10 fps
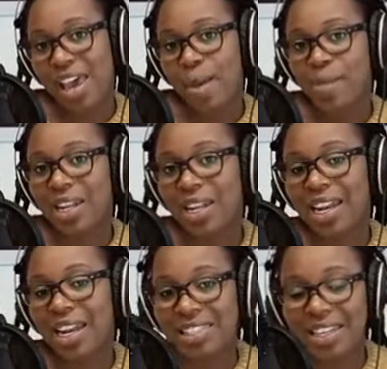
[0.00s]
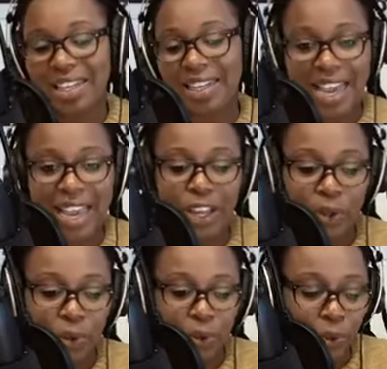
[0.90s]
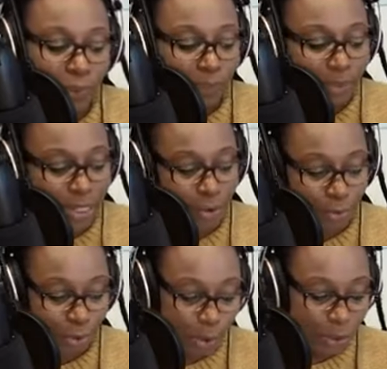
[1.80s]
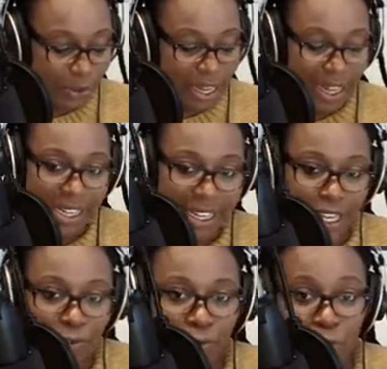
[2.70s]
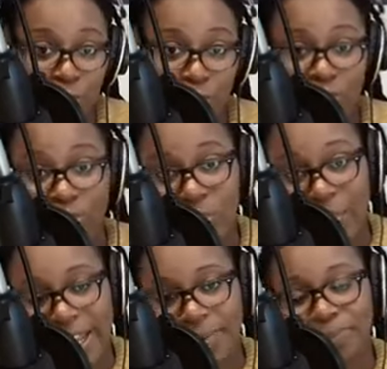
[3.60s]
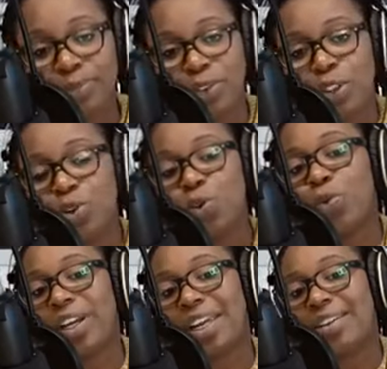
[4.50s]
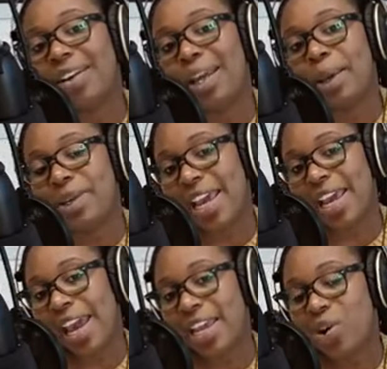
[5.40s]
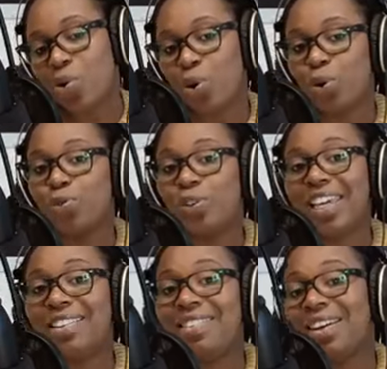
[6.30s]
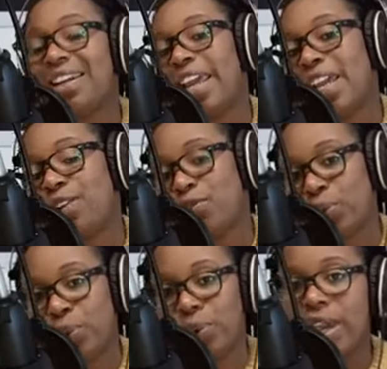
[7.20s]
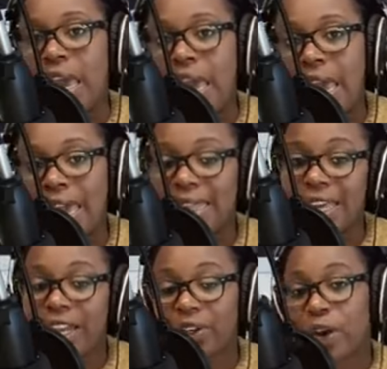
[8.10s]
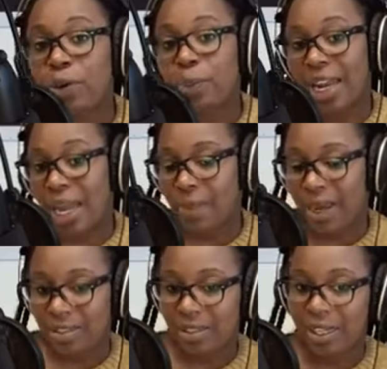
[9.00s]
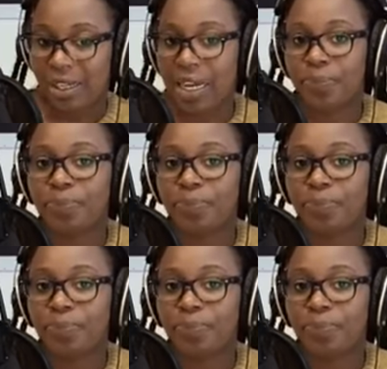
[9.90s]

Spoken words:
But then, like I said, the jij and the u, the formal and the informal way. Dus hoeveel kinderen heb jij? Or hoeveel kinderen heeft u? And that you can reply by saying, now,